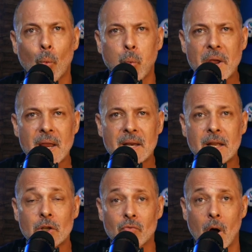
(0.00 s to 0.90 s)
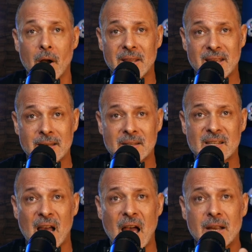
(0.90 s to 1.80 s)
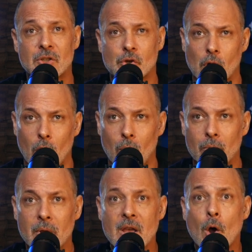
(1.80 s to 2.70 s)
We need to run inside zone.